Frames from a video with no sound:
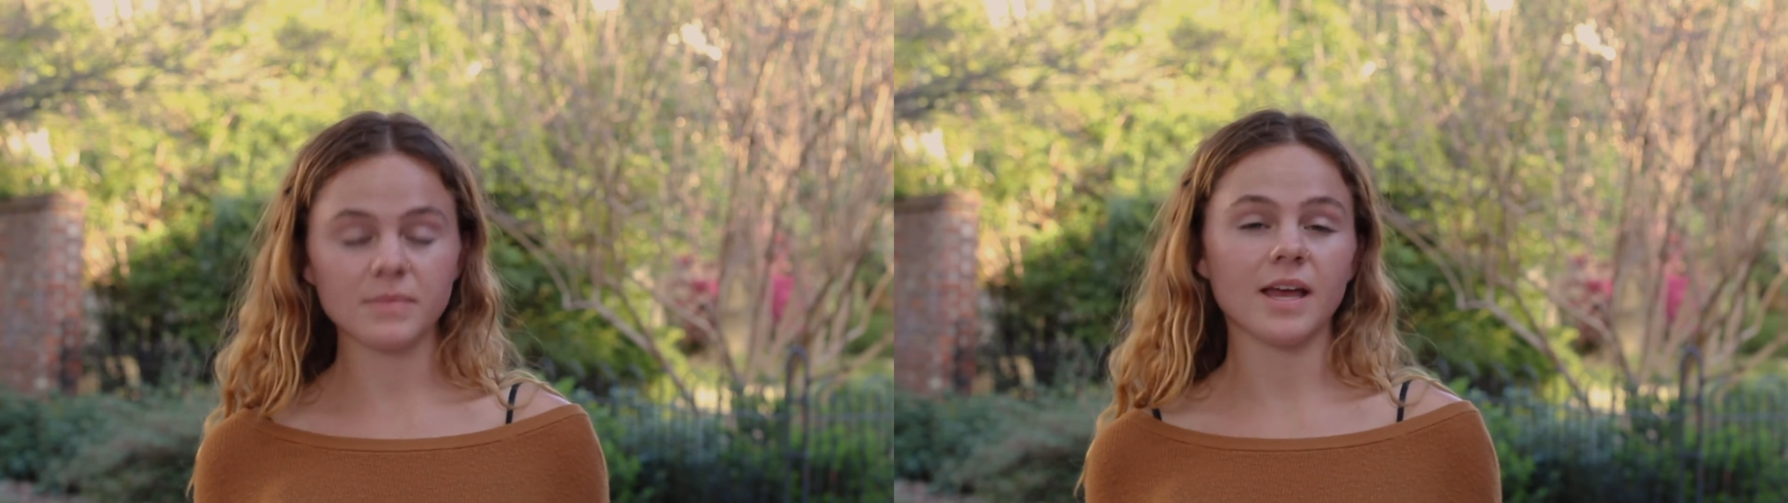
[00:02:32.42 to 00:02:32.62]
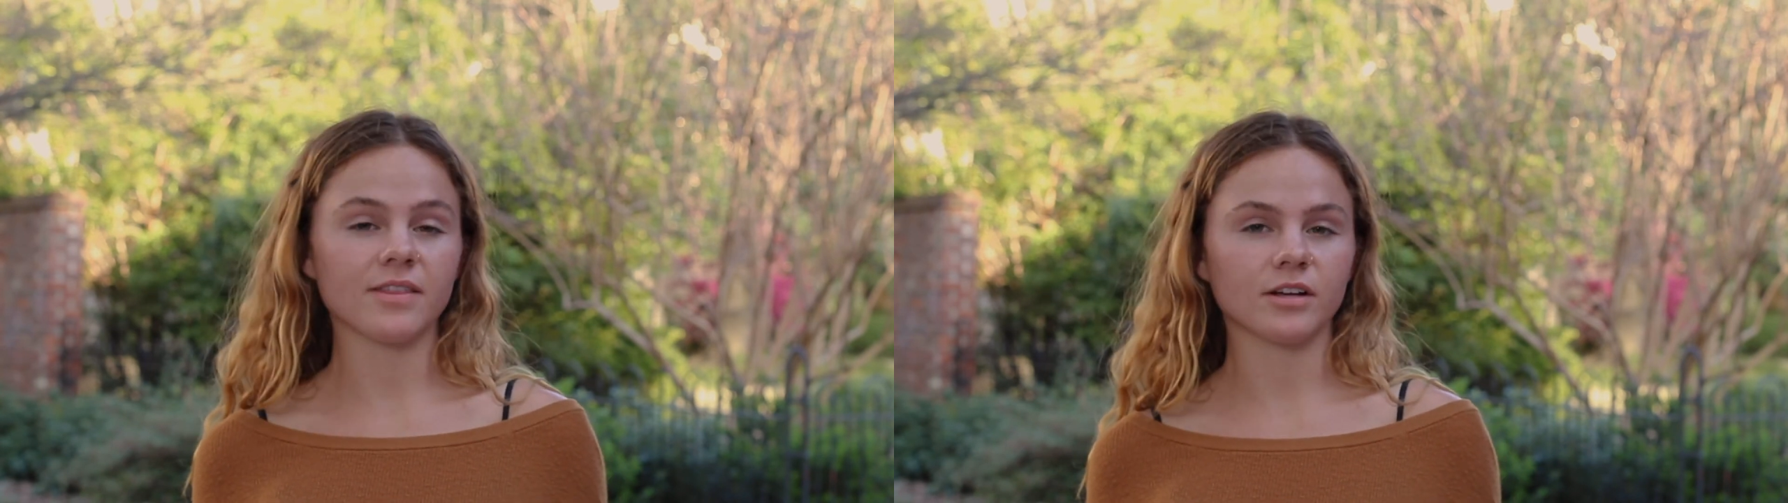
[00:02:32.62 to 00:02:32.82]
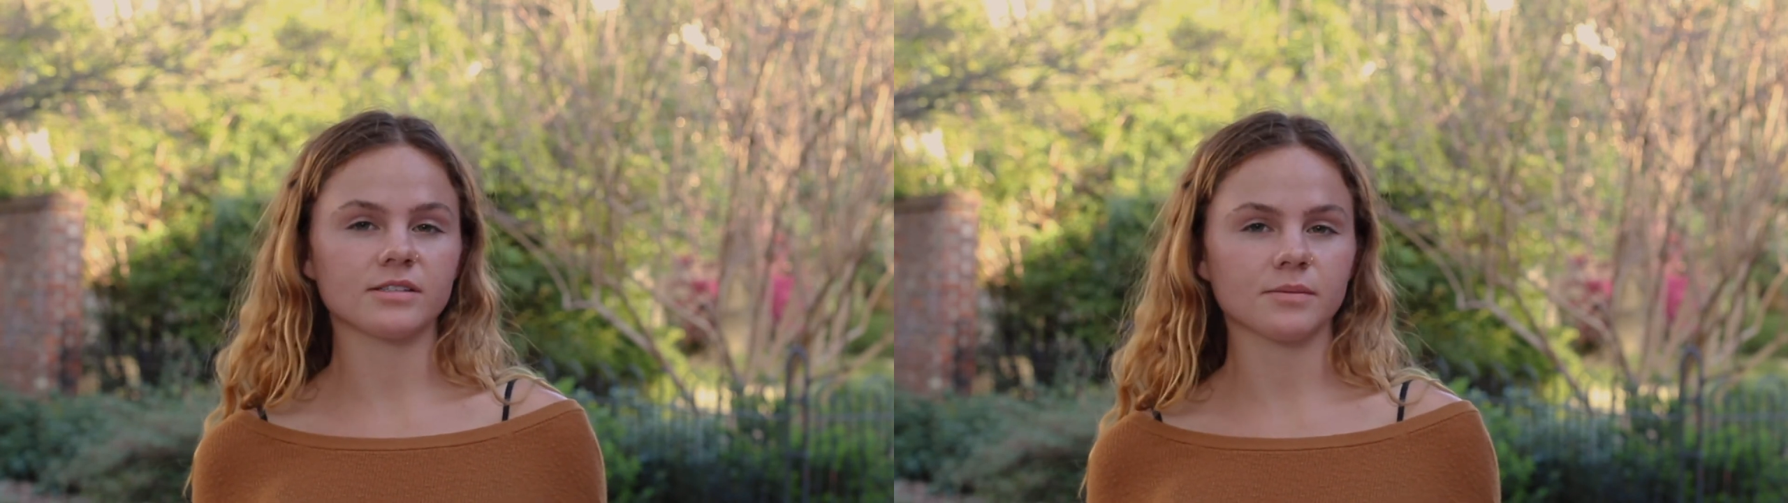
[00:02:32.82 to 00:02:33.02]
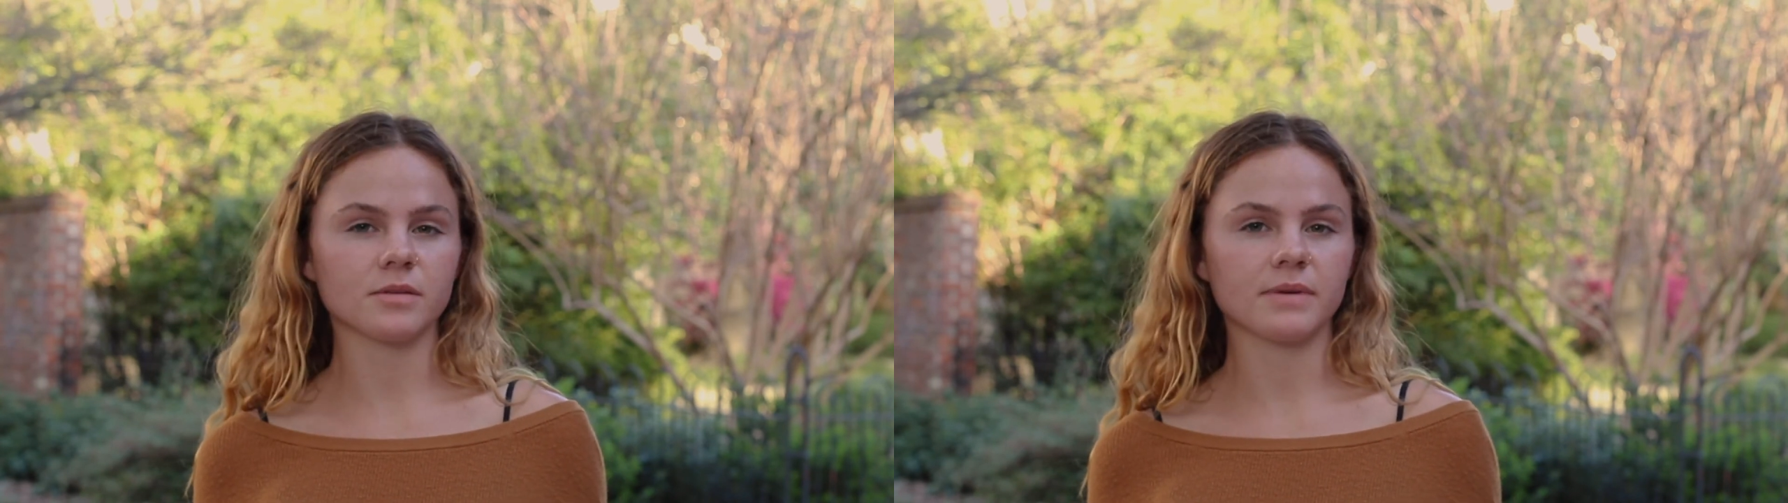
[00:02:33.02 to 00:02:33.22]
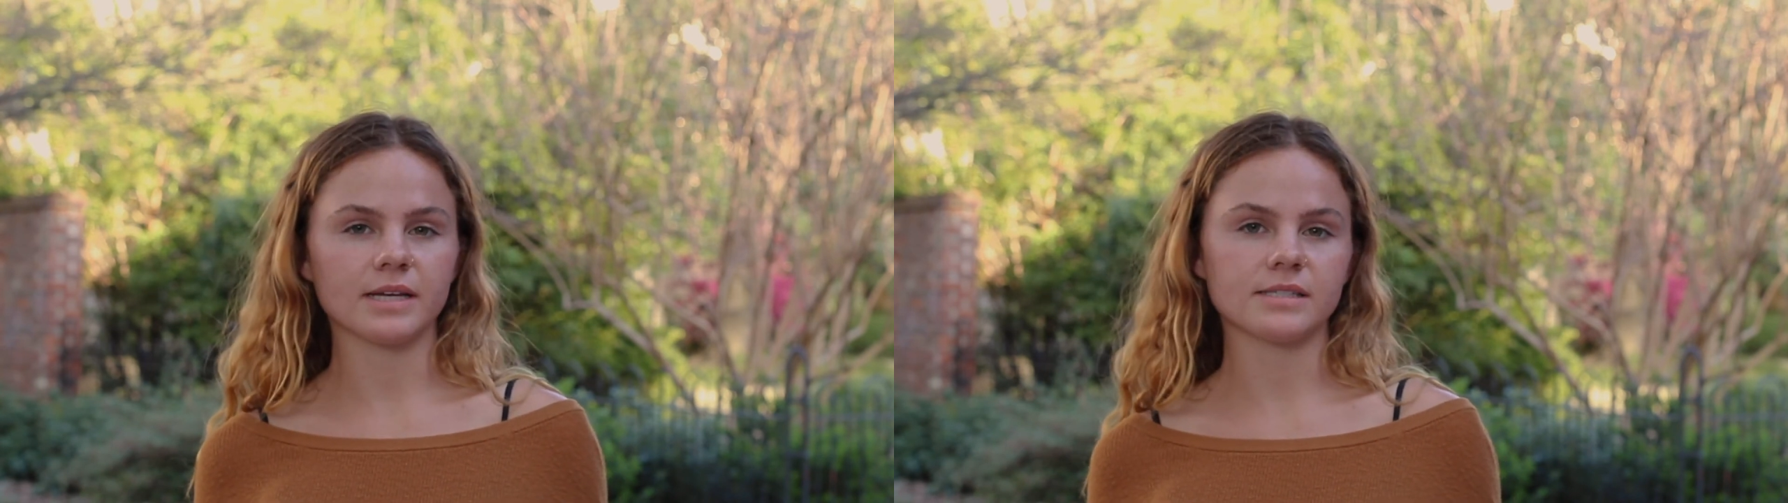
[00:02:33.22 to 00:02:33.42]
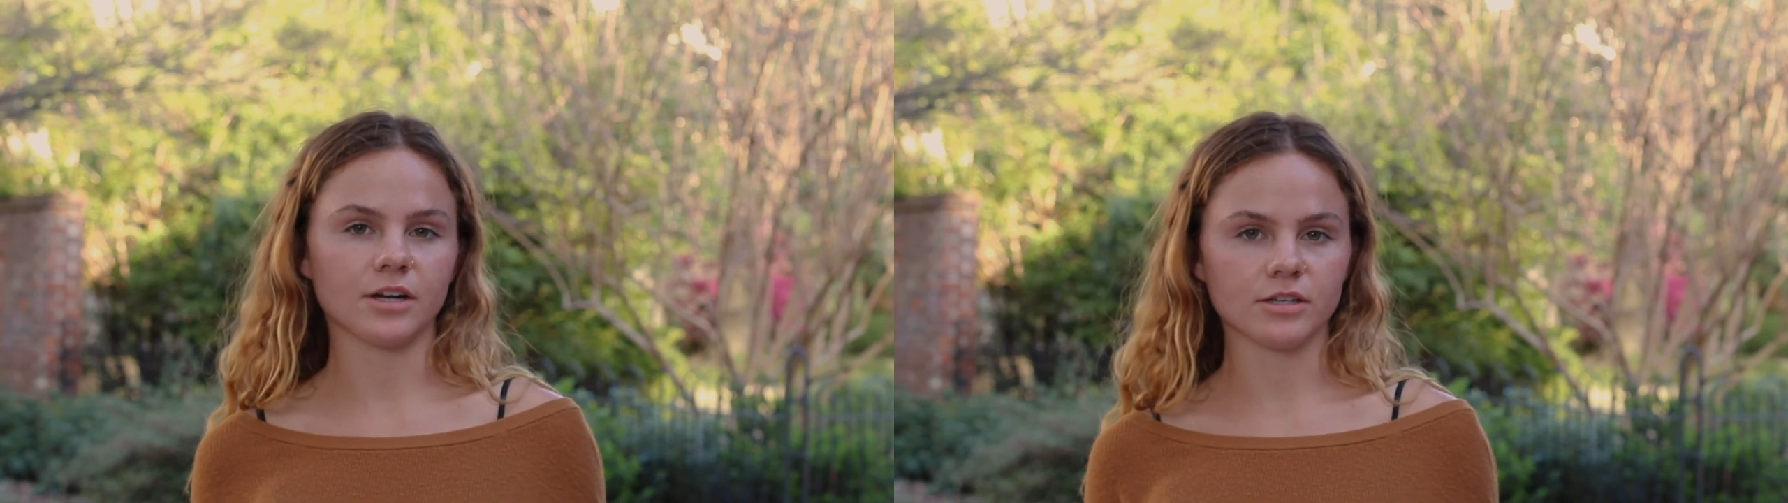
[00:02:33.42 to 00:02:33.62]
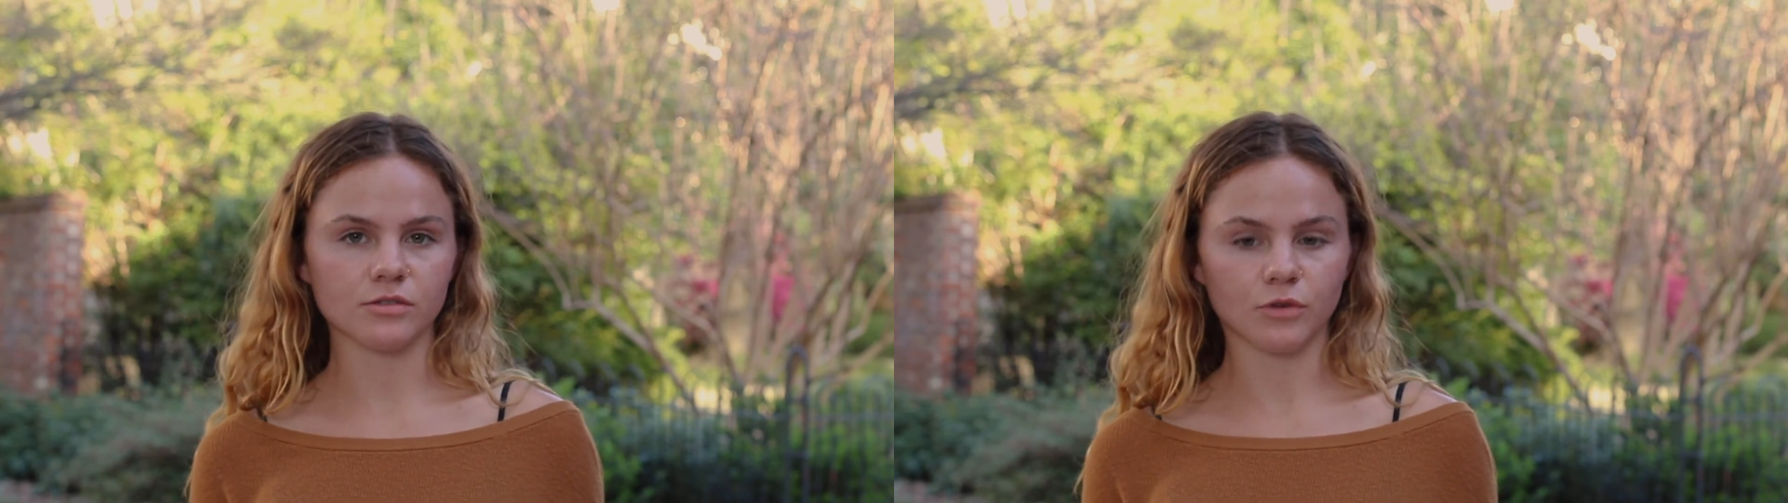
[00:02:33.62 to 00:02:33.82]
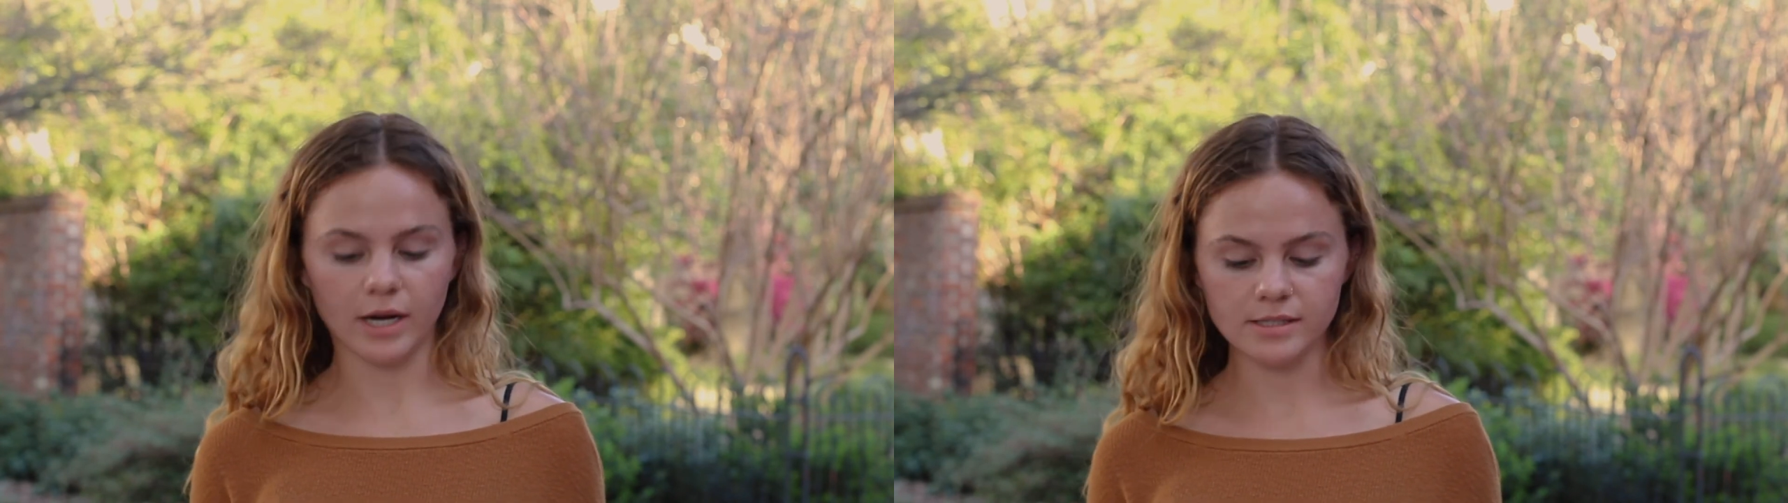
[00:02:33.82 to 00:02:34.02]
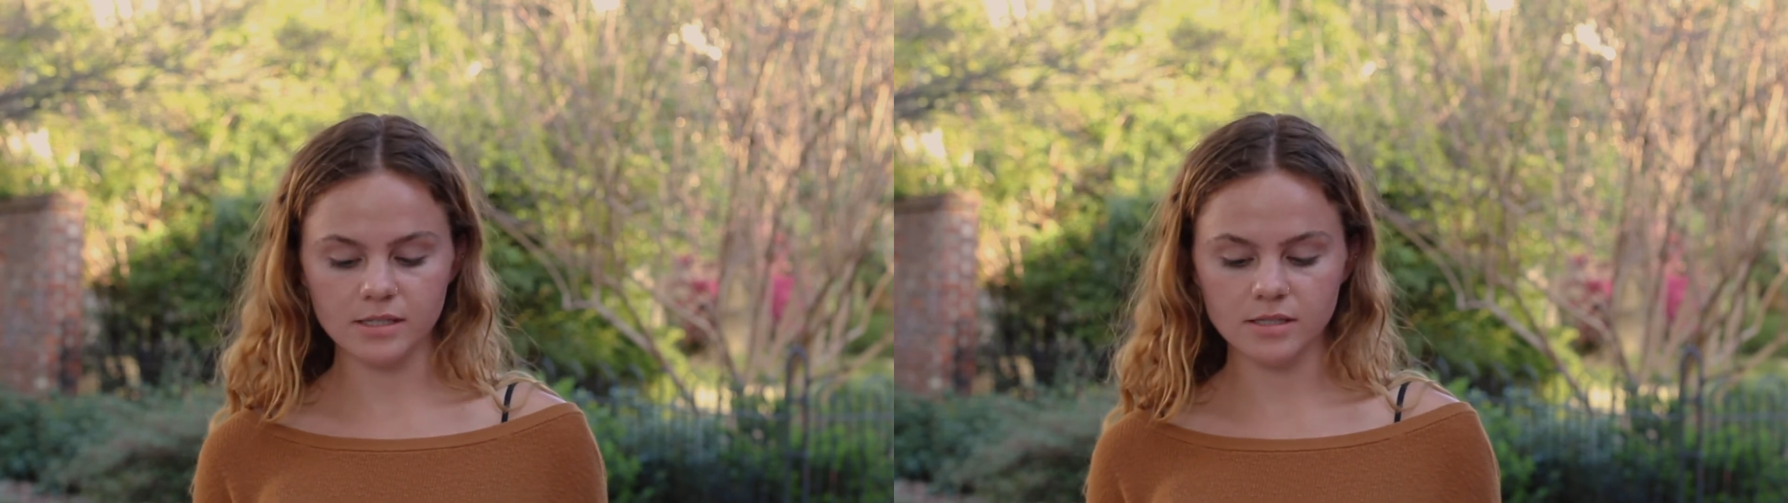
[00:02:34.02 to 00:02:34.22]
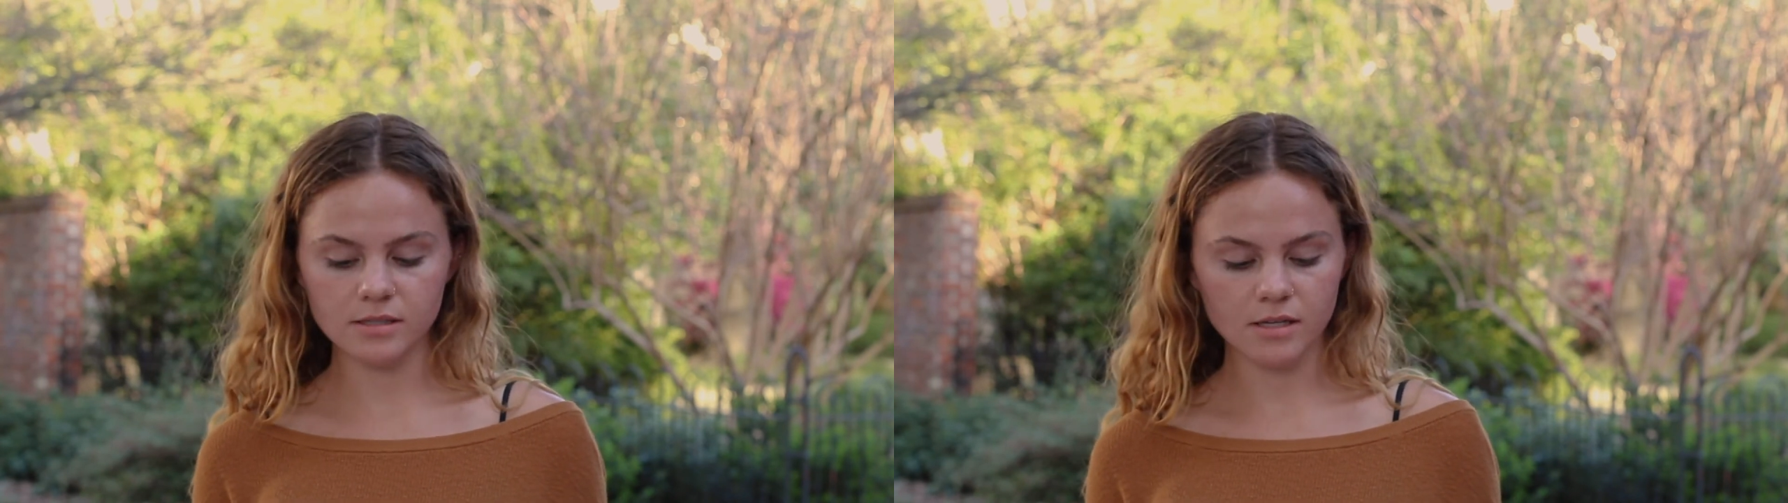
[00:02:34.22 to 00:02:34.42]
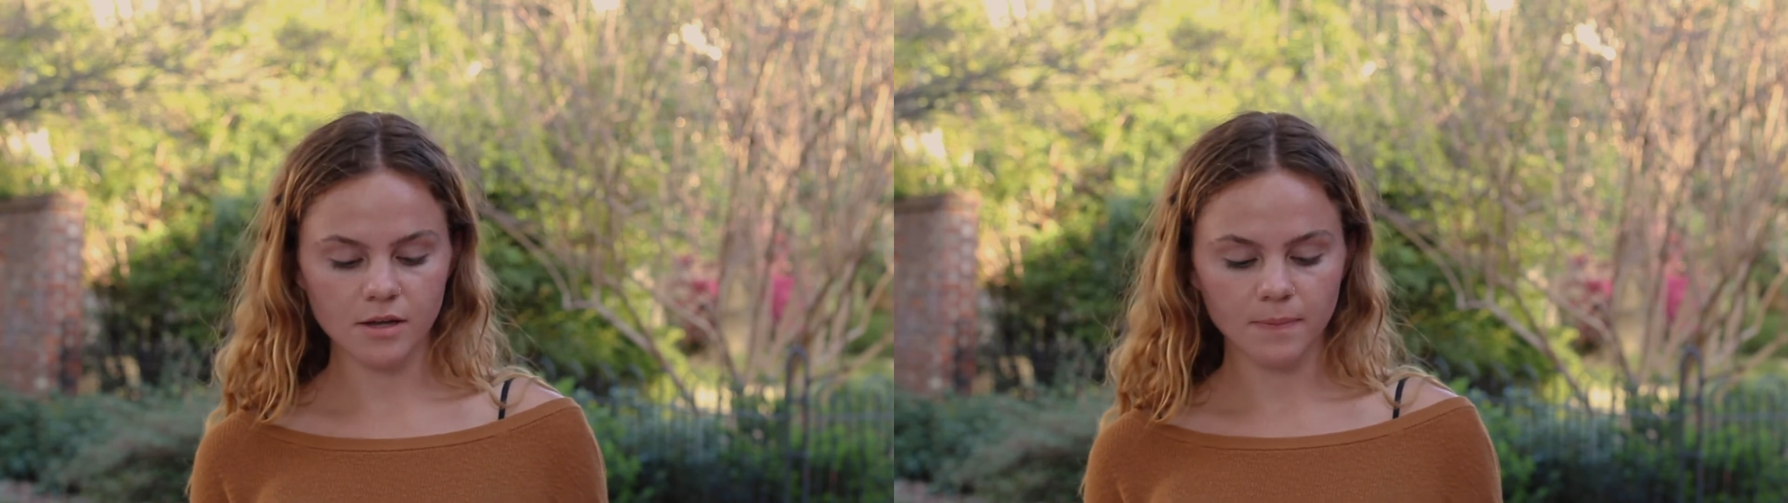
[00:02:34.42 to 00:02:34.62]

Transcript: they're in some of the biggest areas of crisis.